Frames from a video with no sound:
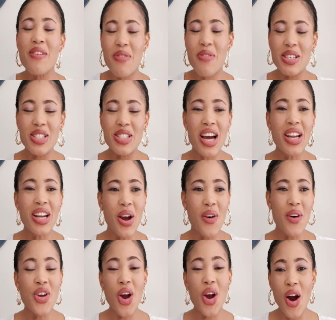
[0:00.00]
if I
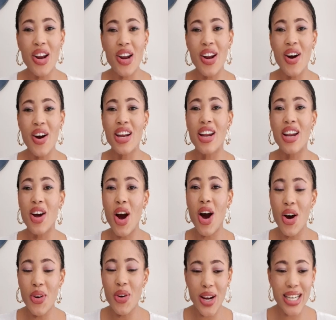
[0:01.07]
start going on and on and
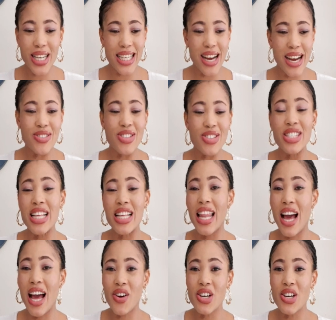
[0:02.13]
on when it comes to
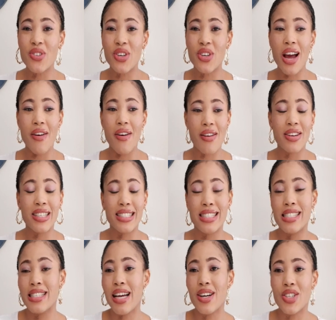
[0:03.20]
the language when I arrived
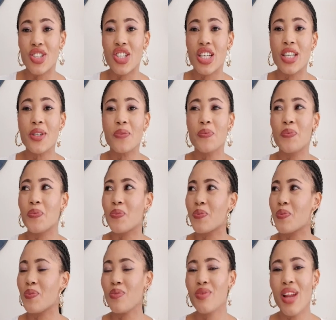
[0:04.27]
in this country,
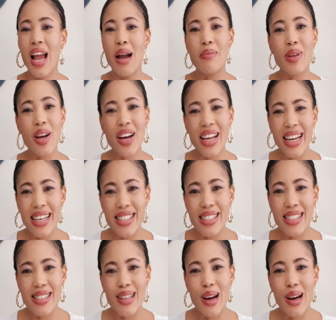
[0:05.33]
I'm not gonna